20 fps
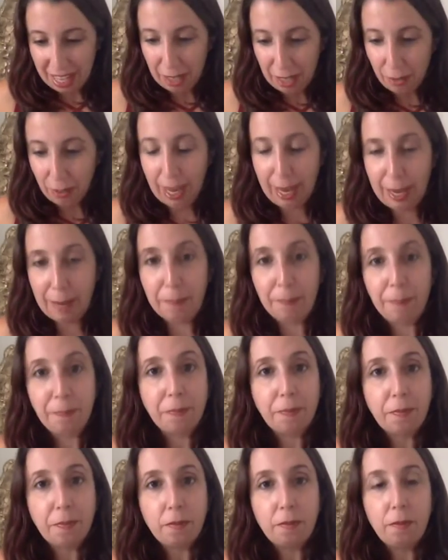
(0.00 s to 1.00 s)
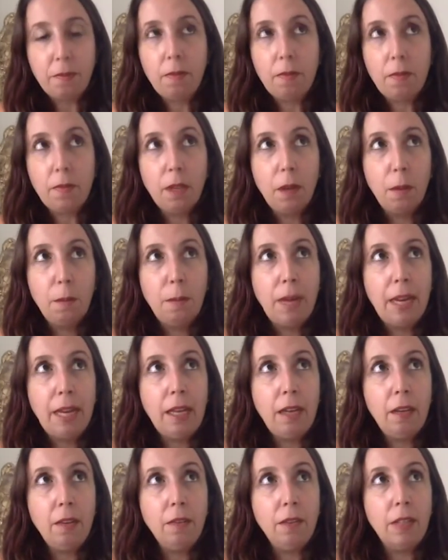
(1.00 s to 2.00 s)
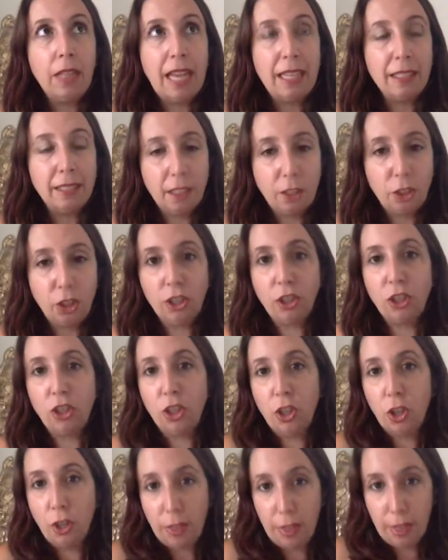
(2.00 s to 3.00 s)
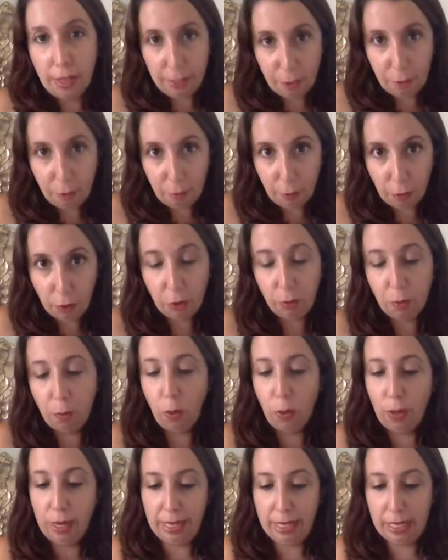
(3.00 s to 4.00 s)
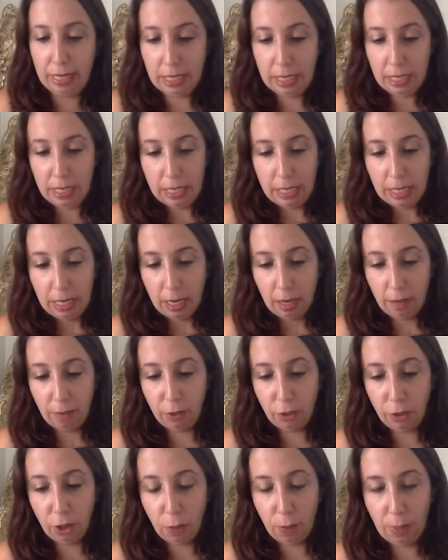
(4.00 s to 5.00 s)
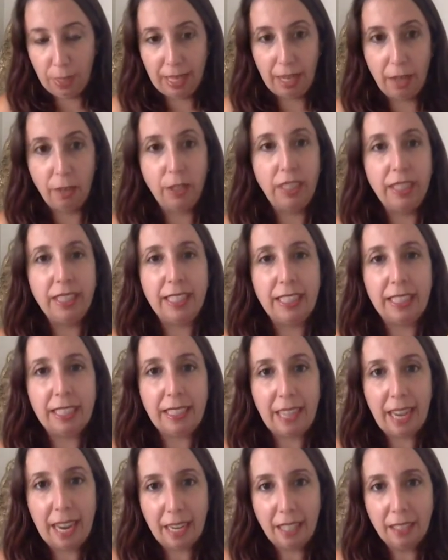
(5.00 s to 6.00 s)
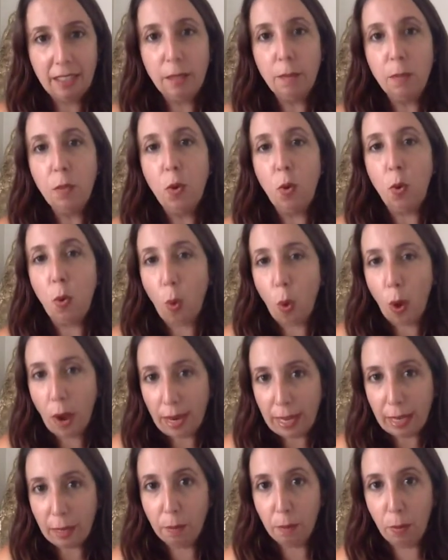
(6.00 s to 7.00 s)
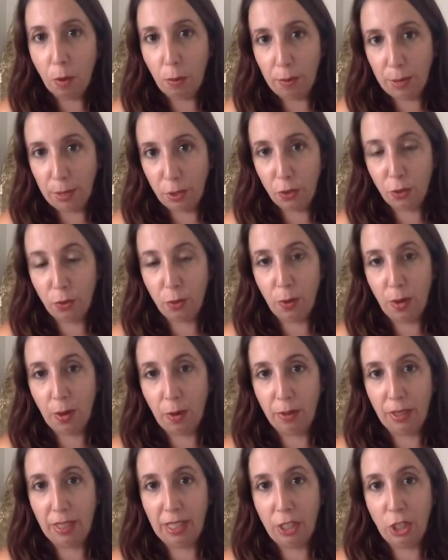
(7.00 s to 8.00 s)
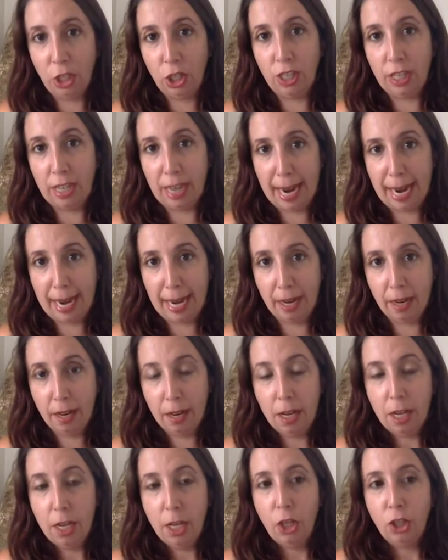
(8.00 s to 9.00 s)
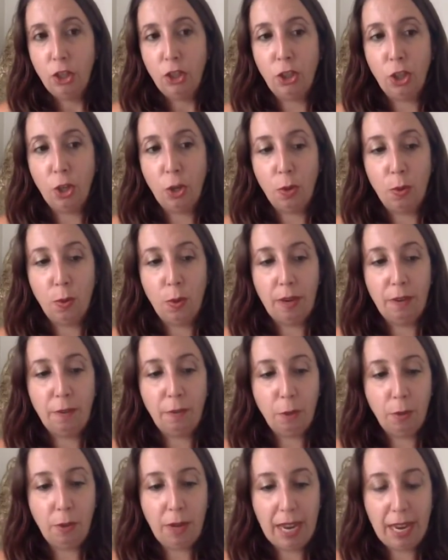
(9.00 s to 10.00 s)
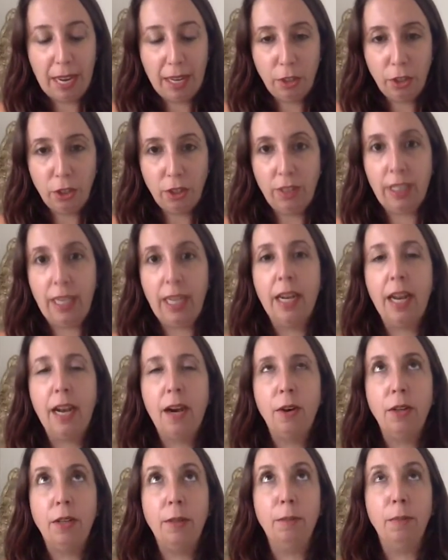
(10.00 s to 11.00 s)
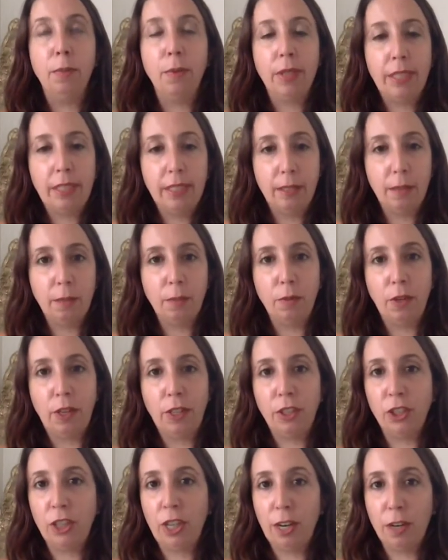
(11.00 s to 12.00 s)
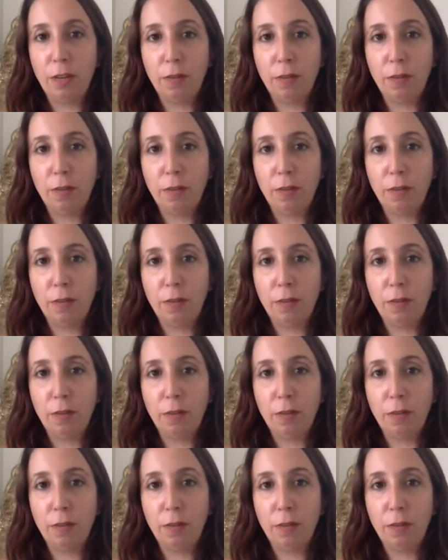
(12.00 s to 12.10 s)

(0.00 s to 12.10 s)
Okay, my last suggestion on this first point of slowing down is to take some quiet moments throughout each day. So if you can just get out and breathe some fresh air